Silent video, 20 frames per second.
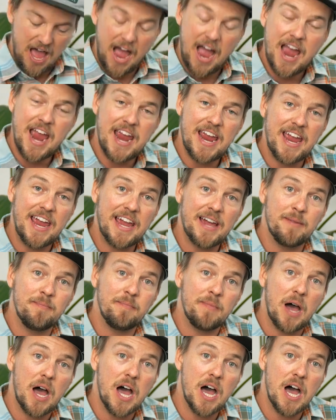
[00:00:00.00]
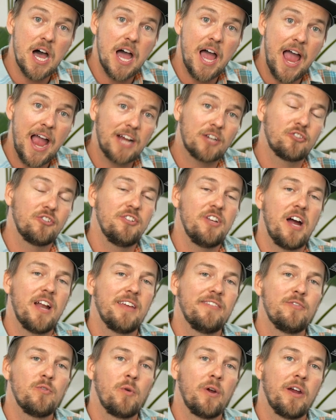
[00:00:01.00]
I am actually not
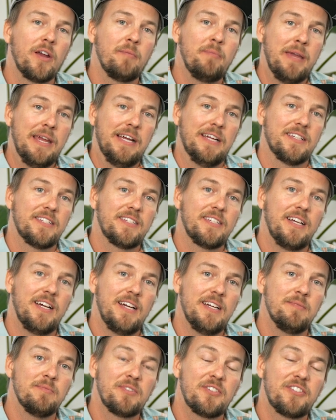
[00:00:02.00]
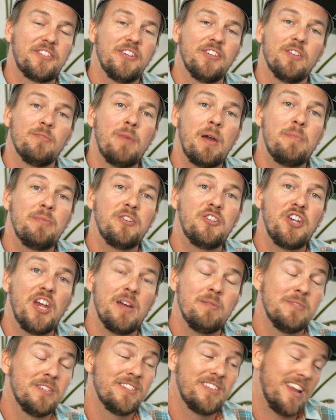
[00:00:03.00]
even wearing pants. I am still in my
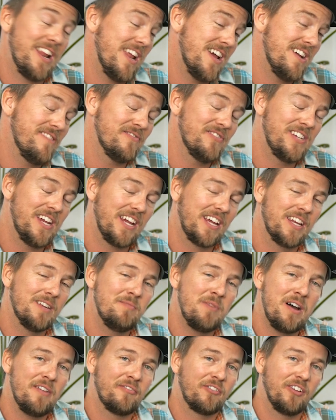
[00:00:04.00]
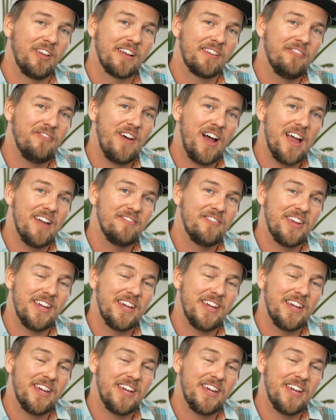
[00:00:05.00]
pajamas and I haven't taken them off for like 5